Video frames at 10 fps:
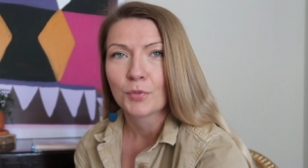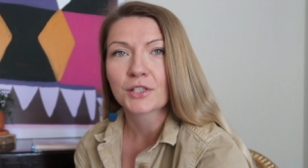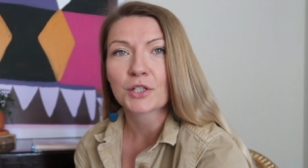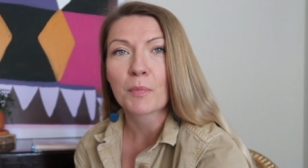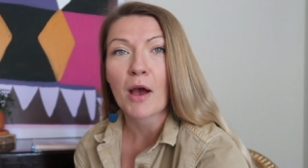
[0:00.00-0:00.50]

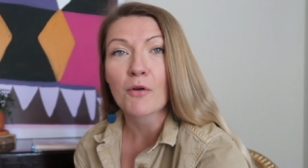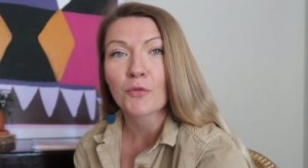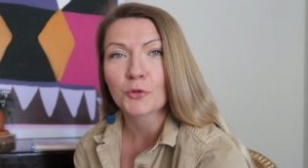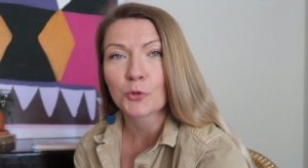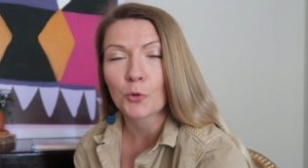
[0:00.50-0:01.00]
Books are
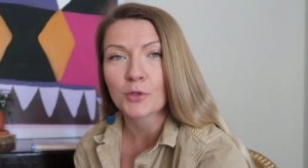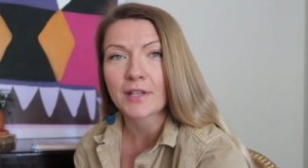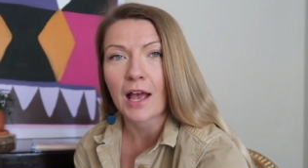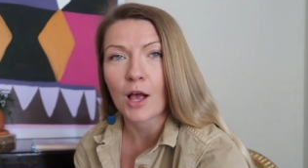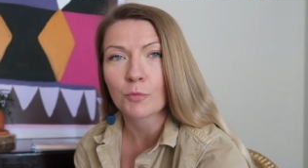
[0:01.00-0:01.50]
powerful tools
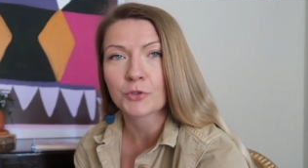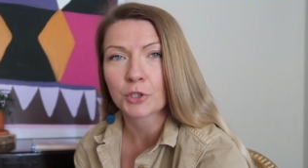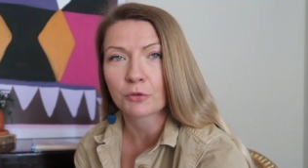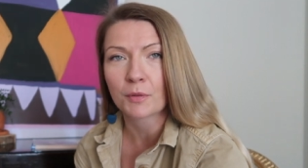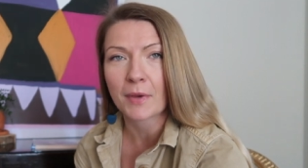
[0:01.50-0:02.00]
that help
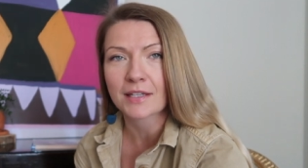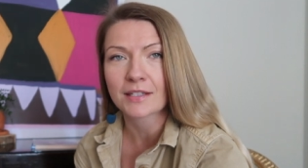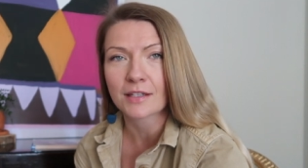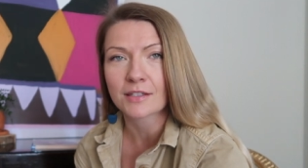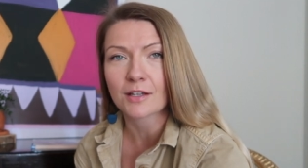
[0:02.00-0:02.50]
children make
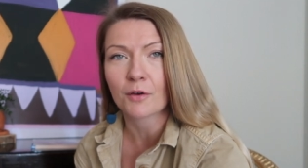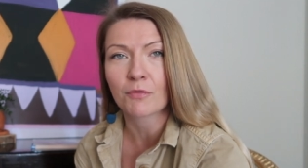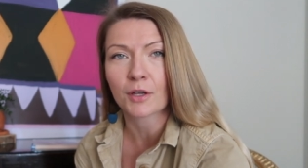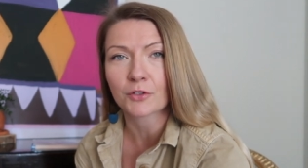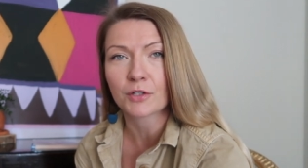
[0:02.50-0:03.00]
sense
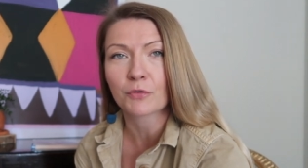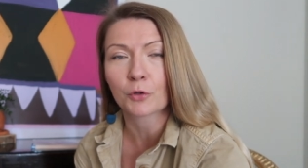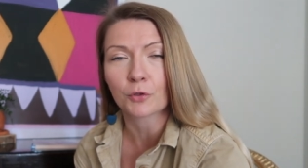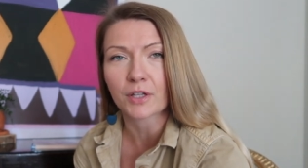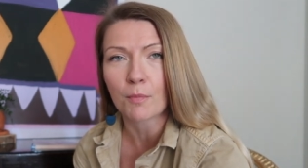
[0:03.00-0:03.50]
of their
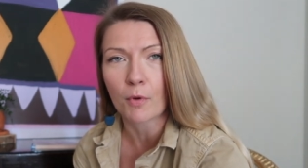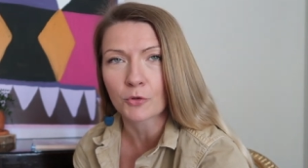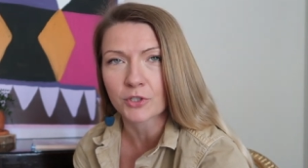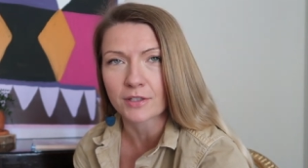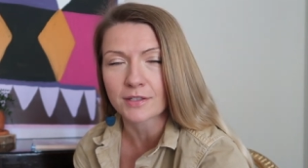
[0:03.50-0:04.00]
difficult
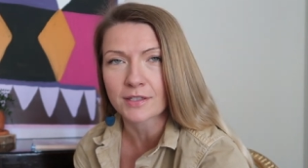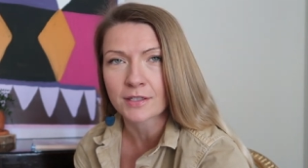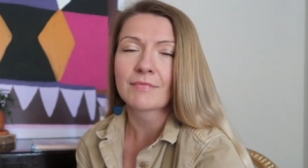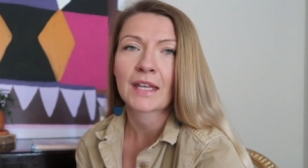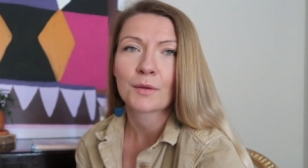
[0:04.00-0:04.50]

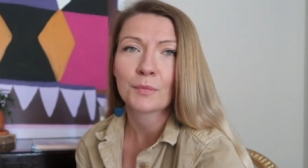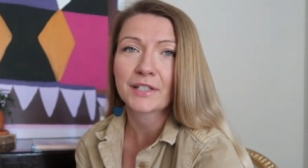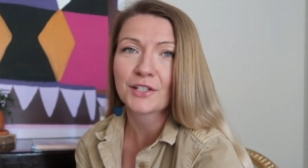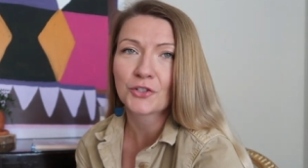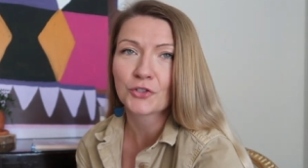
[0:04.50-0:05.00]
emotions.
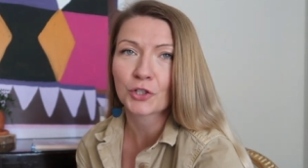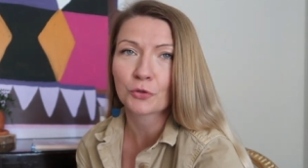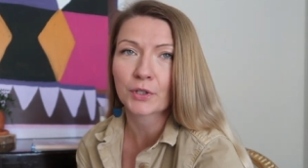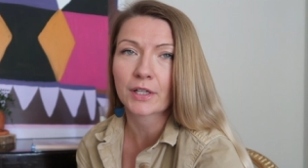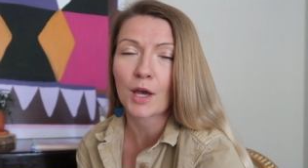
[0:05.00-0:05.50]
By teaching
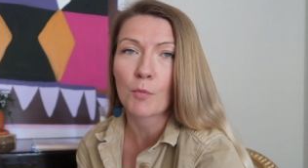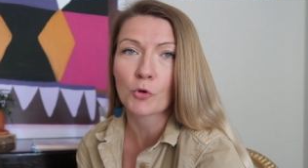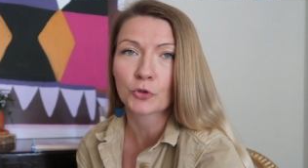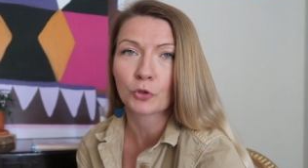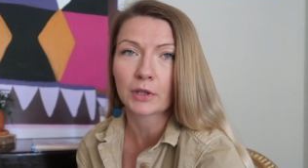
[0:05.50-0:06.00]
children
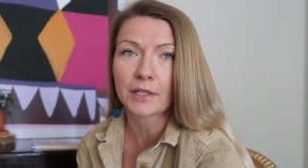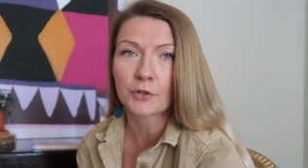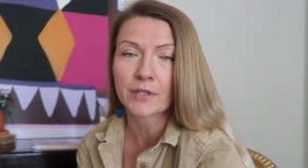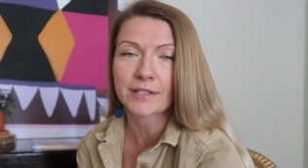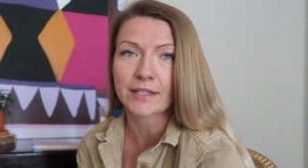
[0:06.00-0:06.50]
emotional
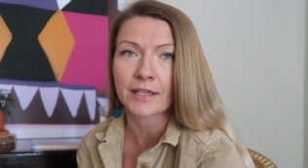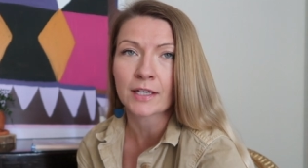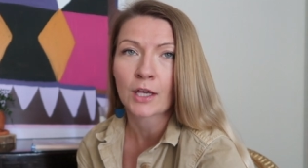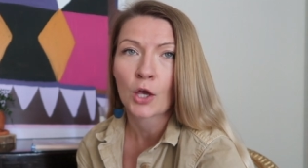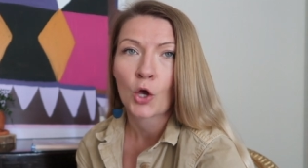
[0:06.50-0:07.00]

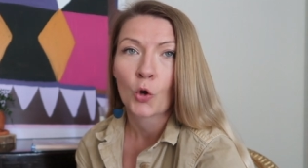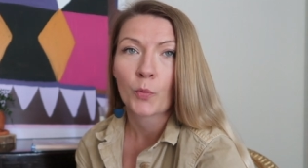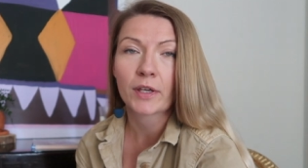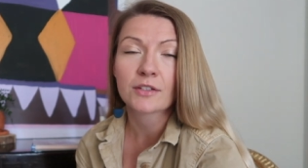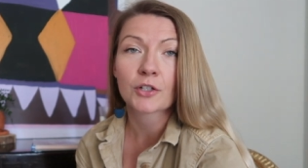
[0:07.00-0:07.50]
literacy,
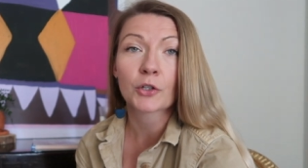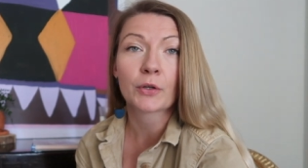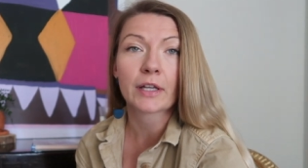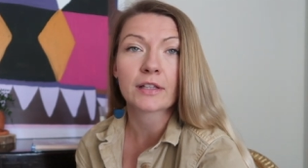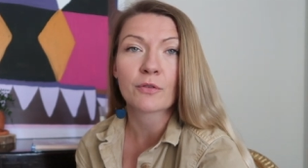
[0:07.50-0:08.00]
we can start
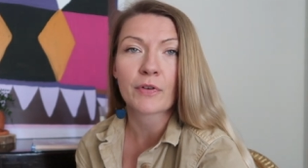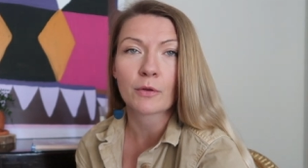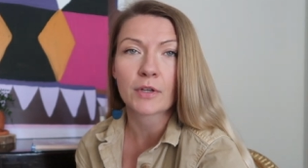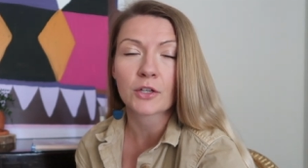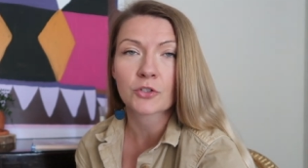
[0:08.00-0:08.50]
creating the
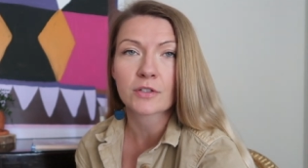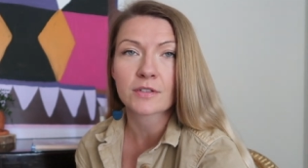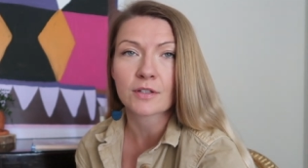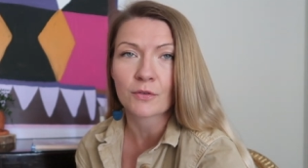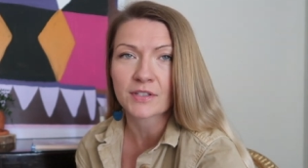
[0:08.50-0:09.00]

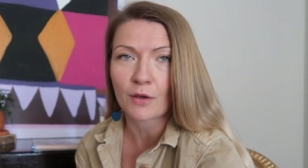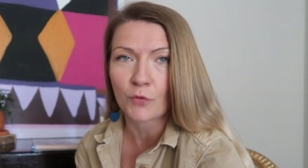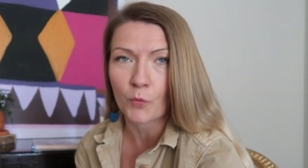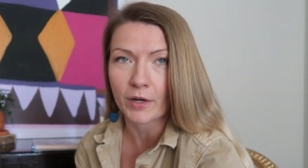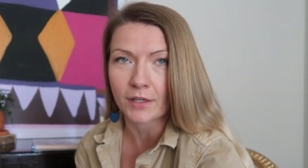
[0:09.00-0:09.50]
foundations of
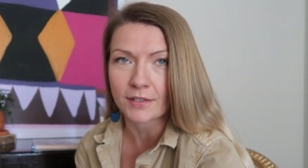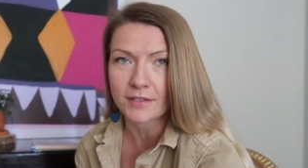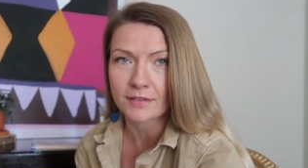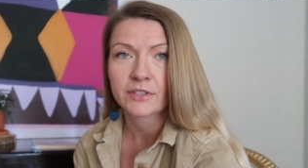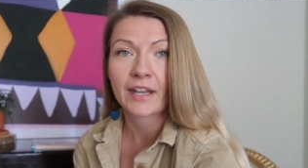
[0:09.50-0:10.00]

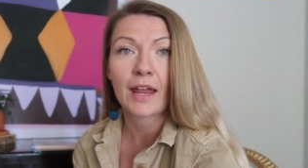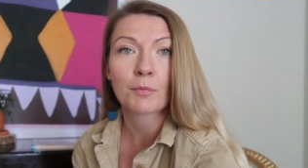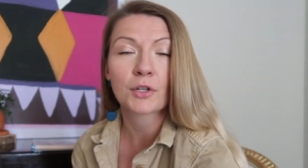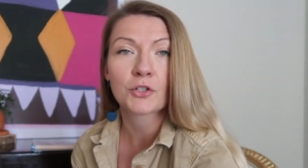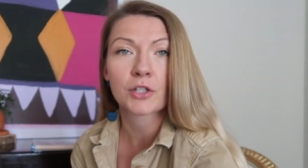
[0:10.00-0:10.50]
self-awareness. Today
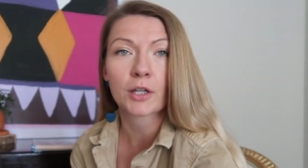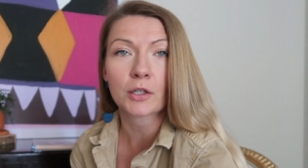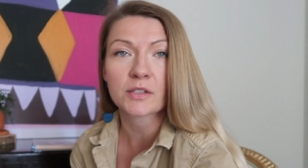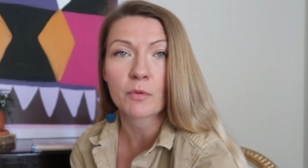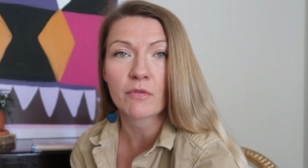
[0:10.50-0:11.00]
I'm going to
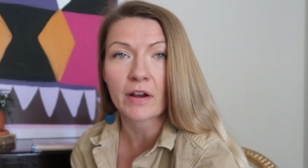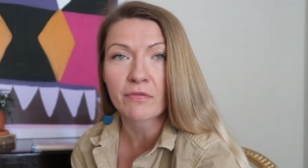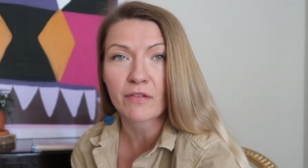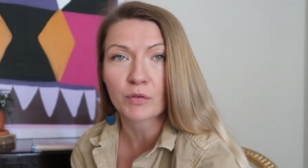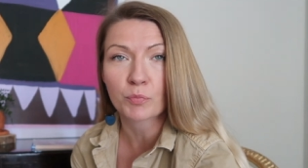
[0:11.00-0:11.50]
share some of
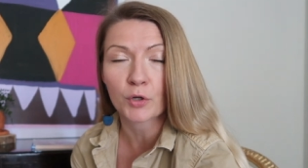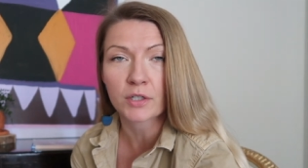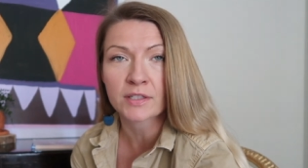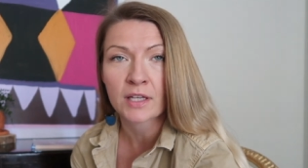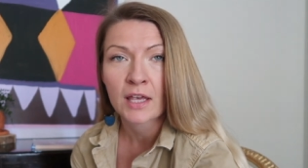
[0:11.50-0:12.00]
our favorite
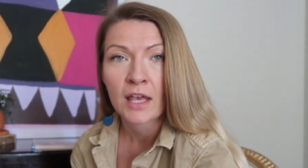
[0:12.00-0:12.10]
books